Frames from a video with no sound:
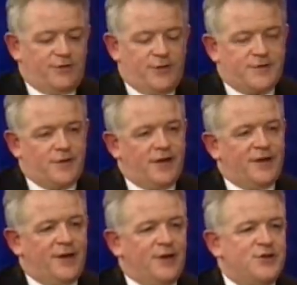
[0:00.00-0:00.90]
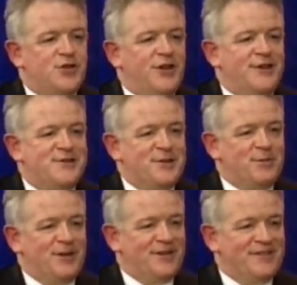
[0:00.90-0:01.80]
First of all, I can't change the
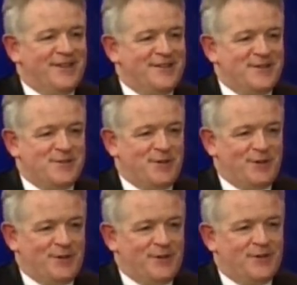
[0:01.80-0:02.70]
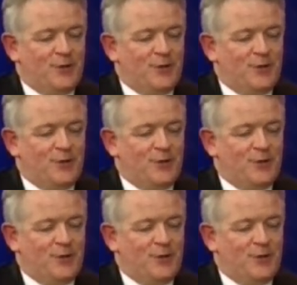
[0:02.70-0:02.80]
opinion of anti-smokers